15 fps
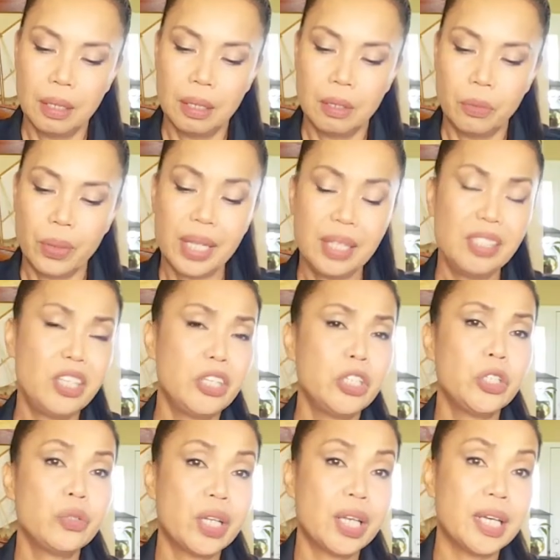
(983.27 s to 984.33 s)
Well,
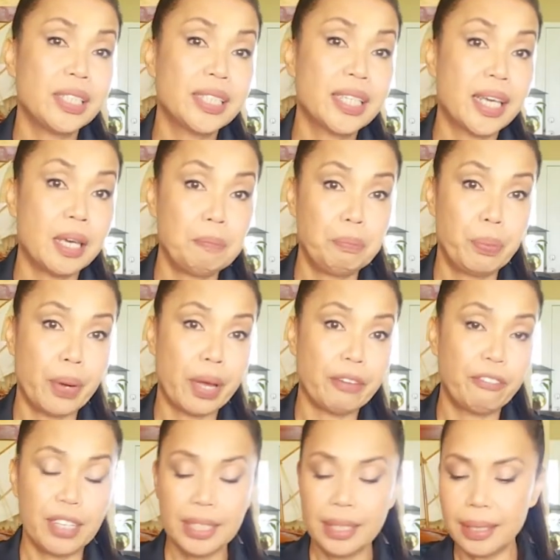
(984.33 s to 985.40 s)
usually I skip
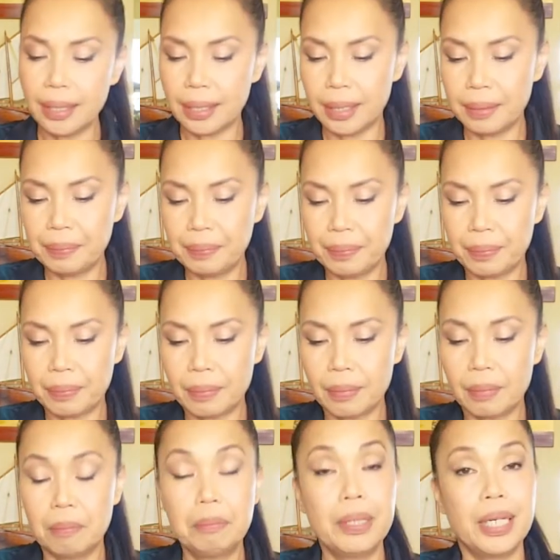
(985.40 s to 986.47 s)
breakfast,
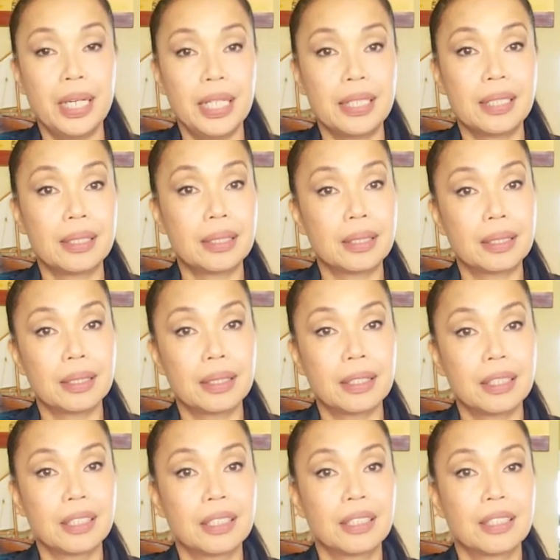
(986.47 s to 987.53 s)
but
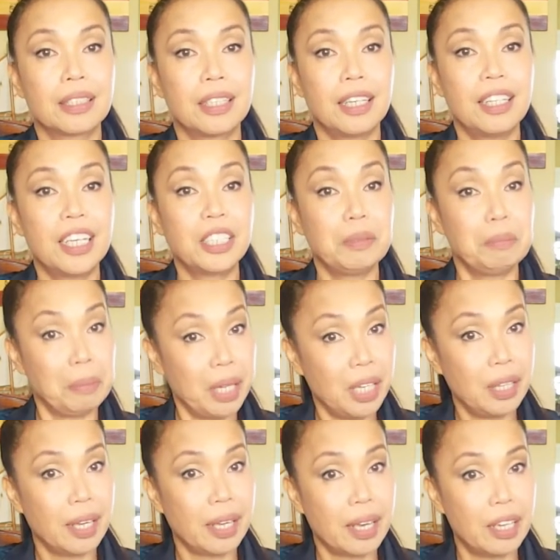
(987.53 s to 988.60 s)
it doesn't mean
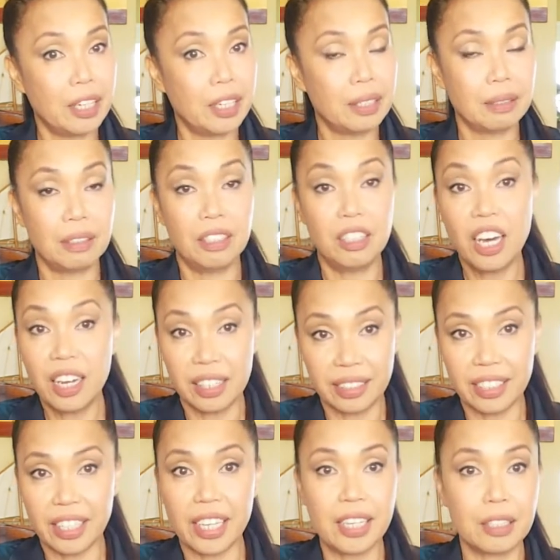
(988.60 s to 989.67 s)
I can
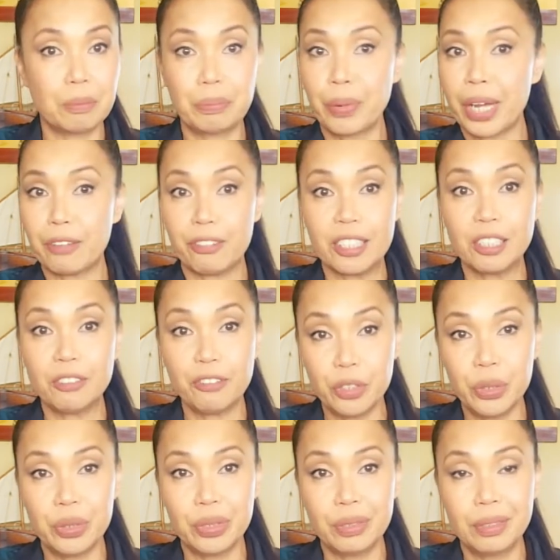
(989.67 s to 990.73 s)
not eat breakfast
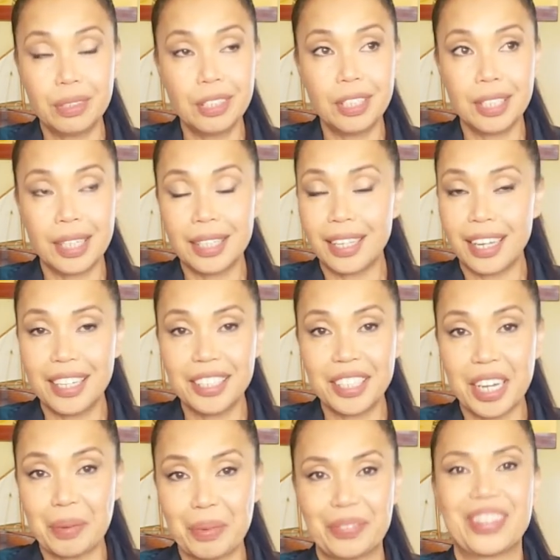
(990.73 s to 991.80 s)
food at any
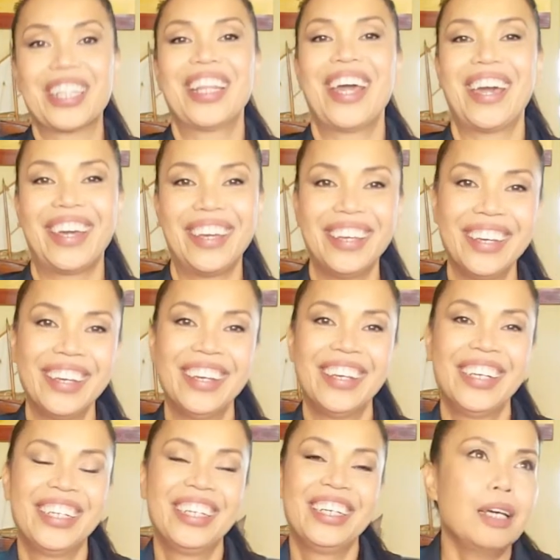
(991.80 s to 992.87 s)
time of the day.
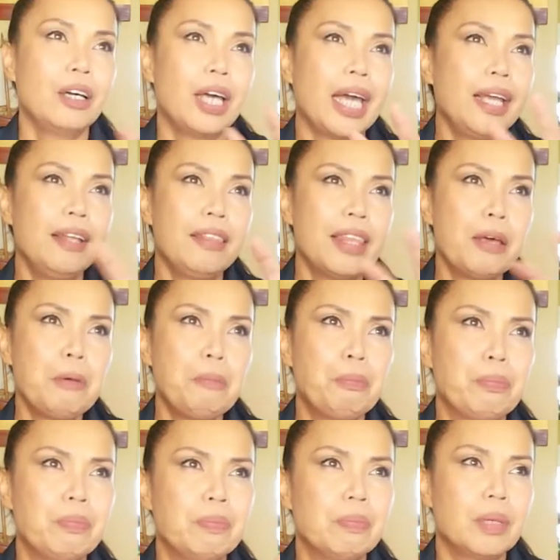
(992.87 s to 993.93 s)
Anything
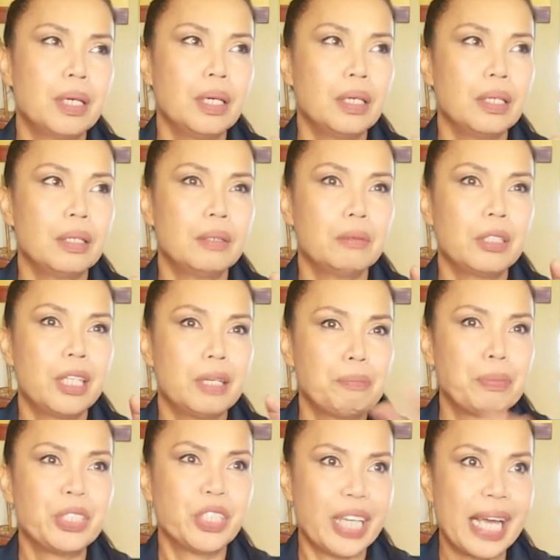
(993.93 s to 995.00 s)
that
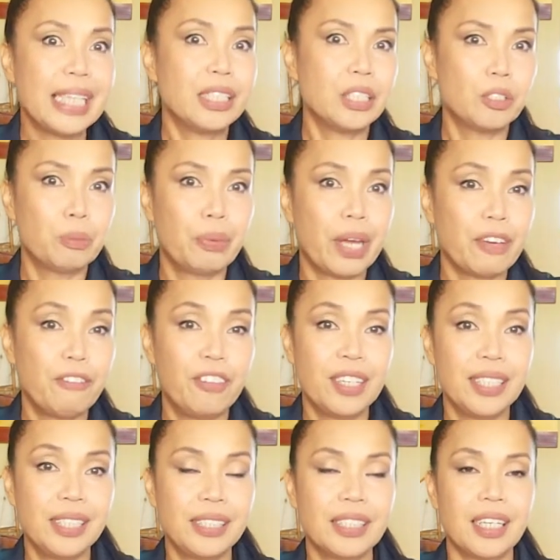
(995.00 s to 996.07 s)
pertains to
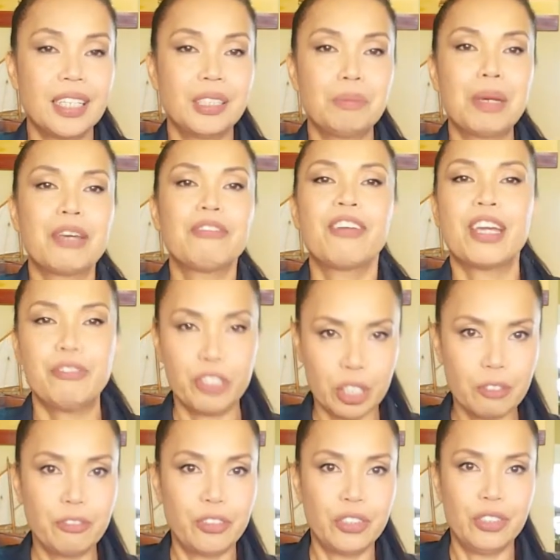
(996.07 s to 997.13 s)
breakfast is my favorite
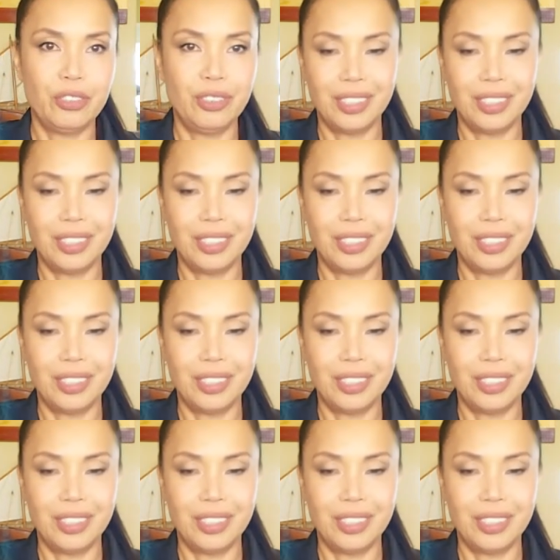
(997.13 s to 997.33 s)
food,